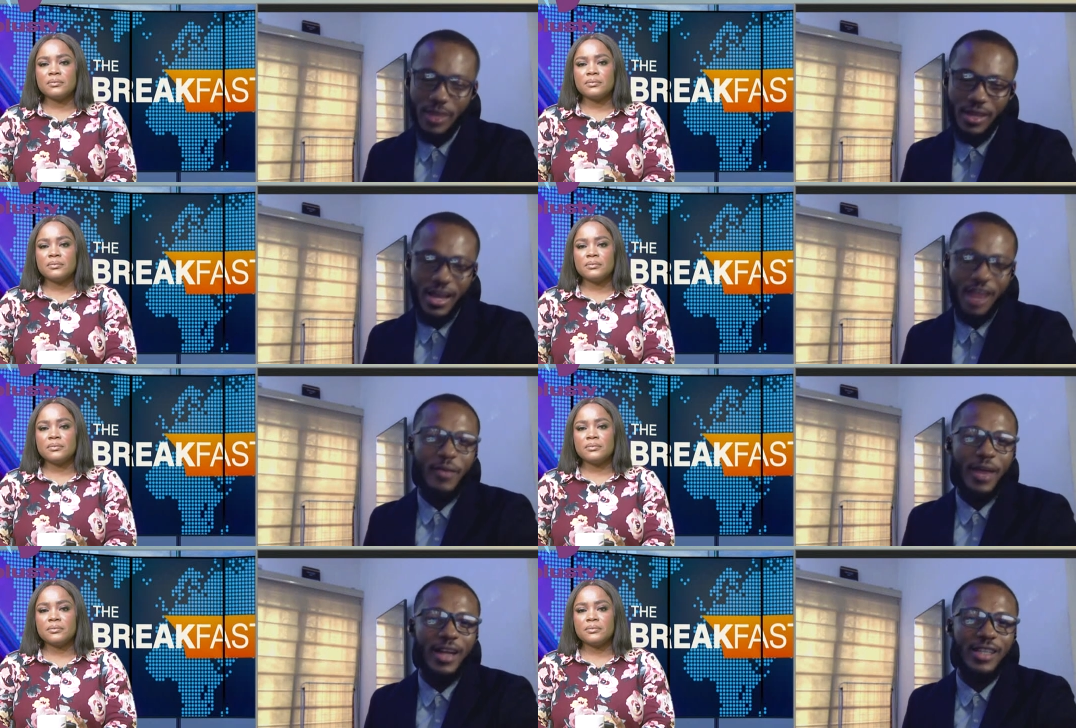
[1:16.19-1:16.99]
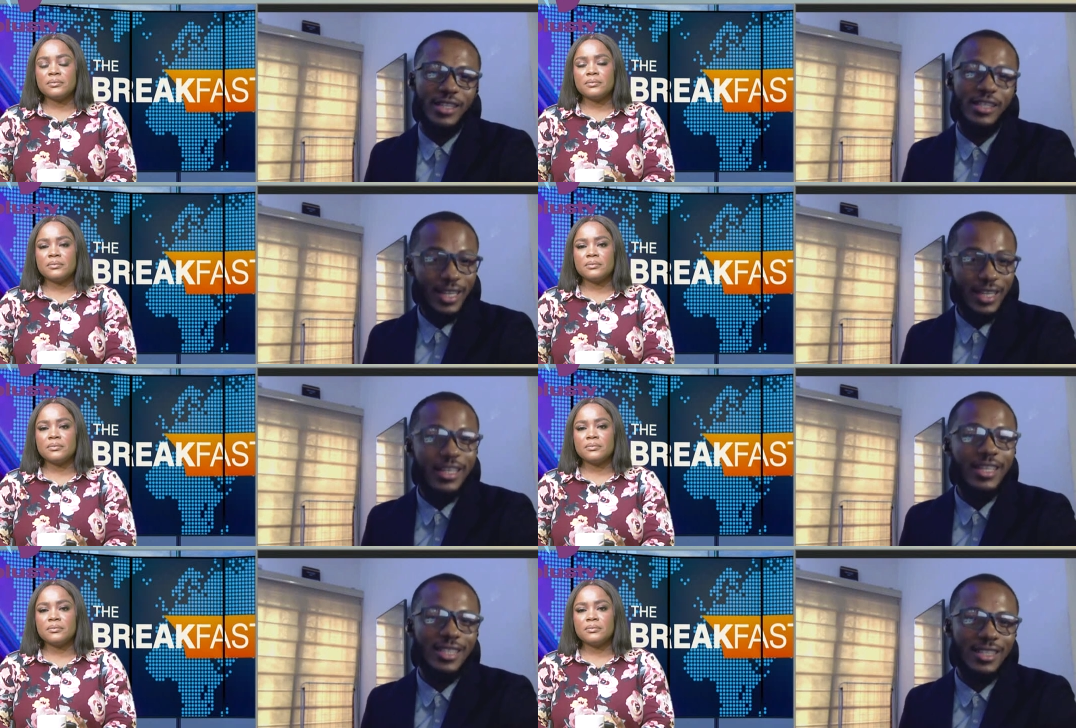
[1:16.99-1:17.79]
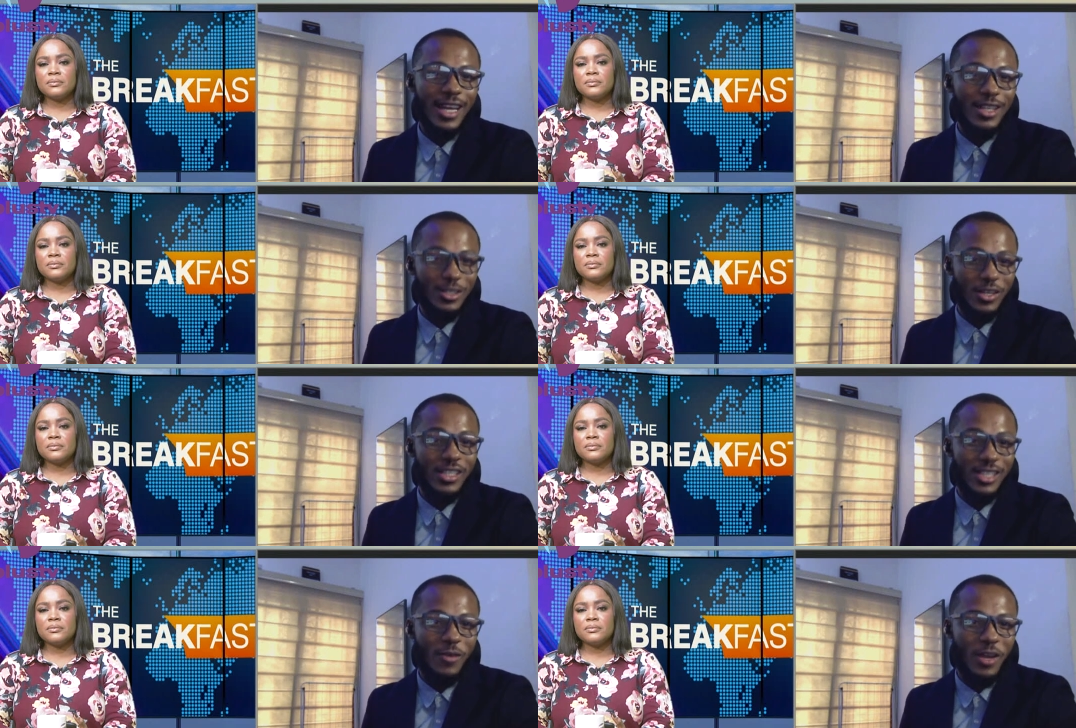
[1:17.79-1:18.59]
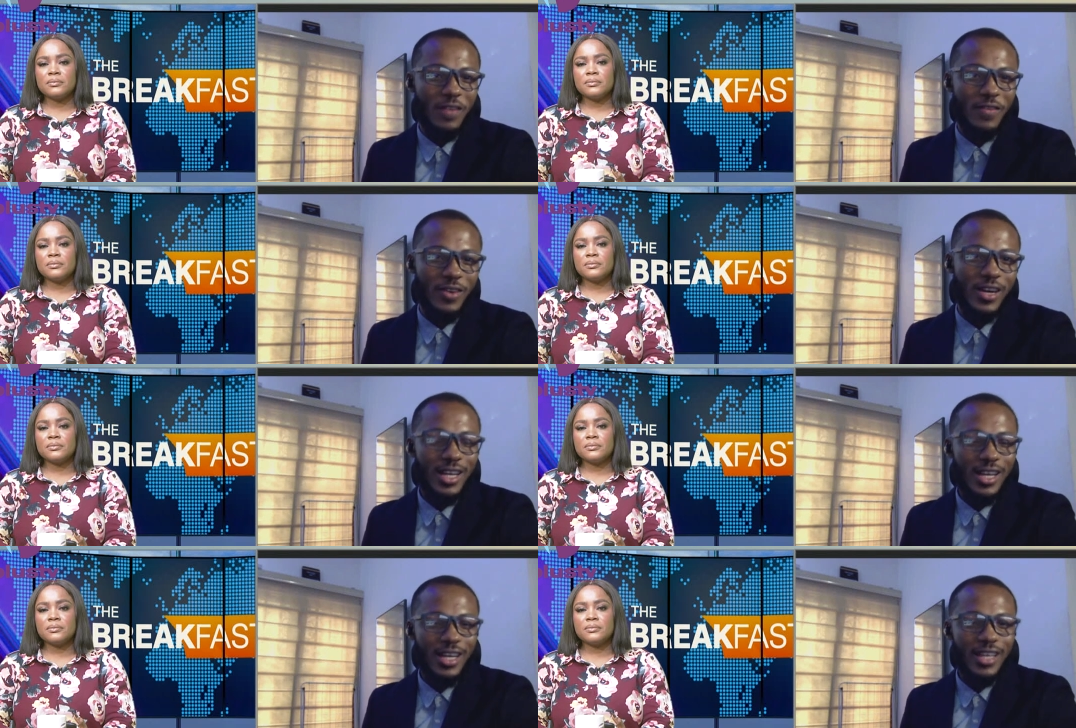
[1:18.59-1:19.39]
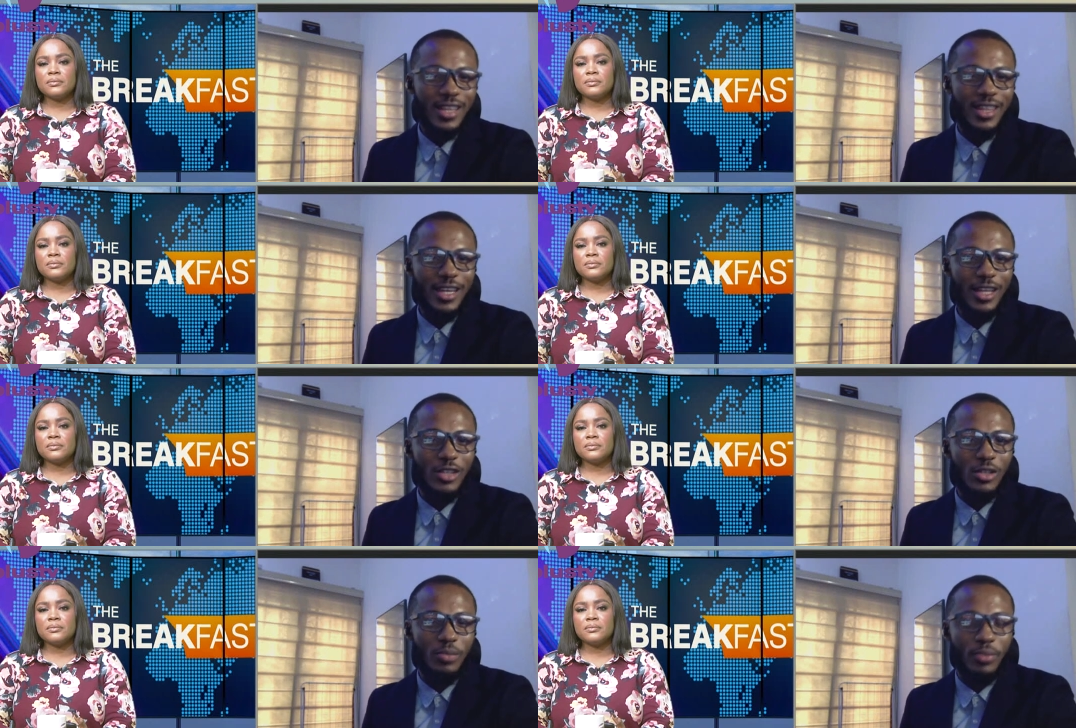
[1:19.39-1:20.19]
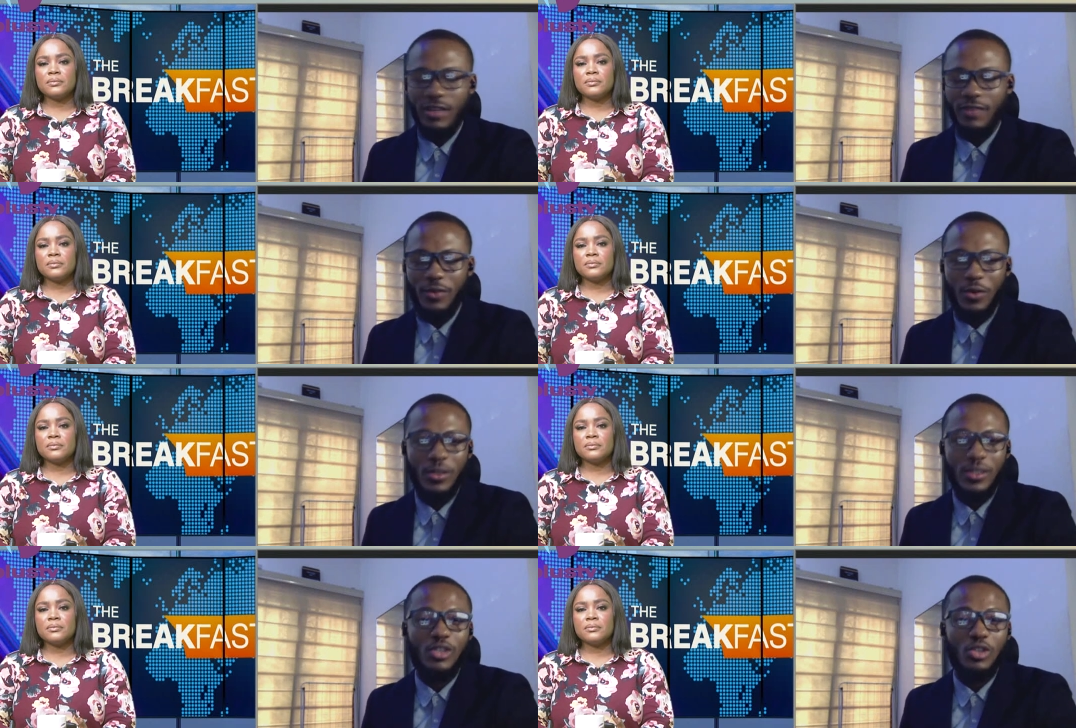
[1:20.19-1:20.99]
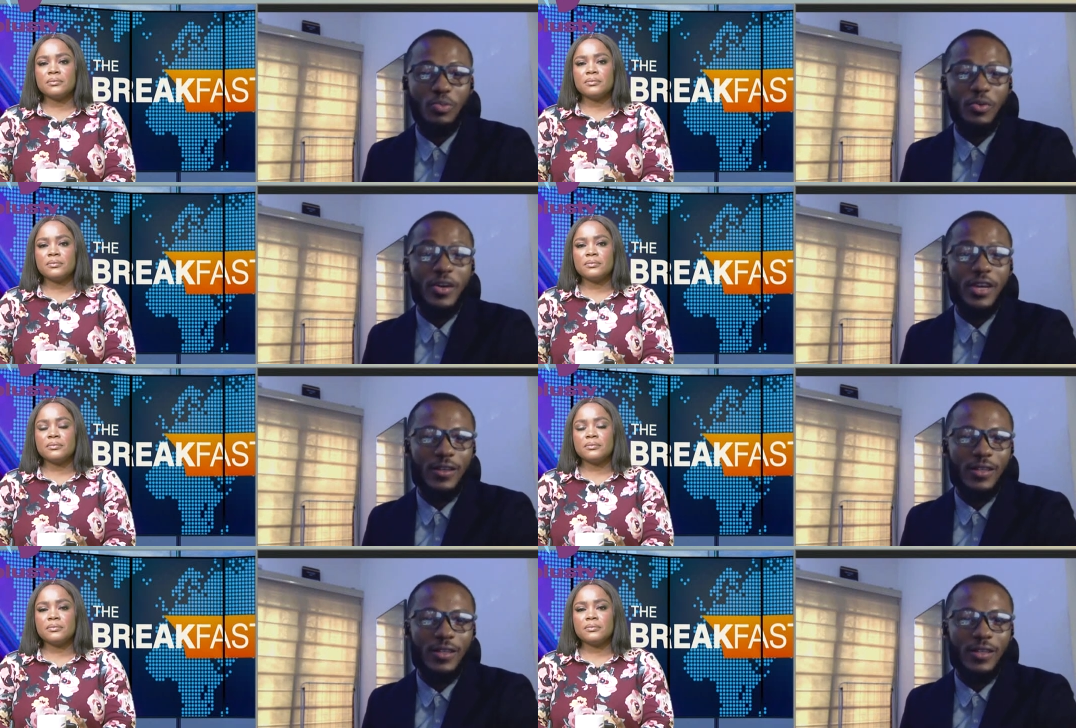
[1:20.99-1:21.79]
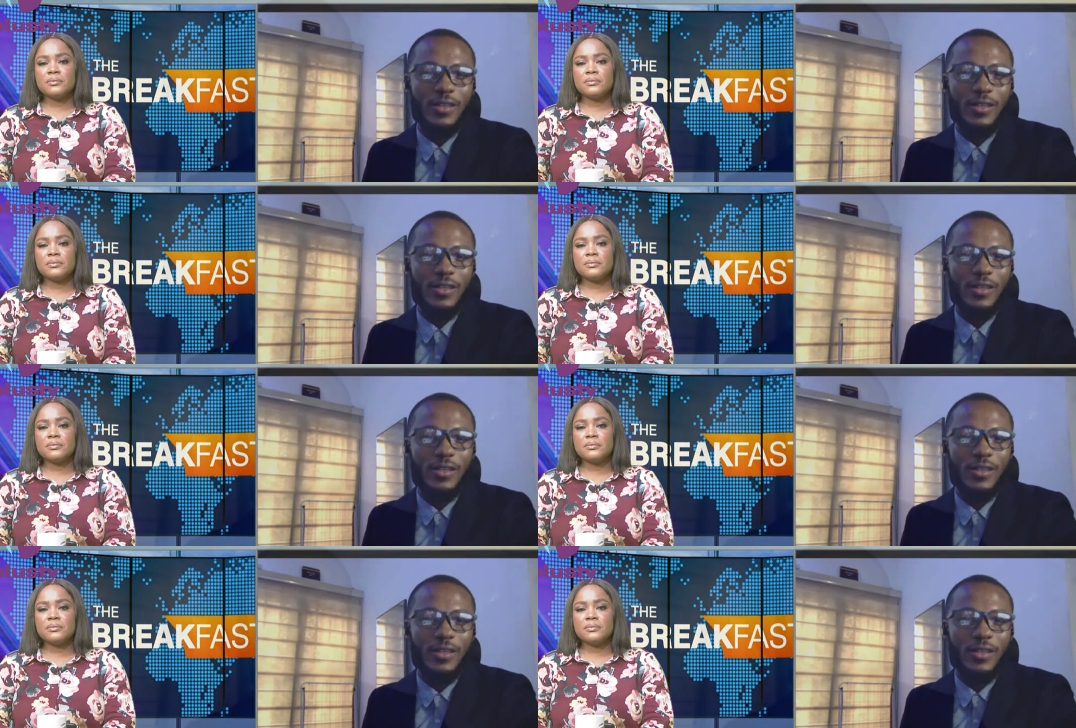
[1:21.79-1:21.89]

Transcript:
Speaker 1: I mean, every manager needs a chance to achieve whatever uh, they need to. But of course, the Super Eagles is a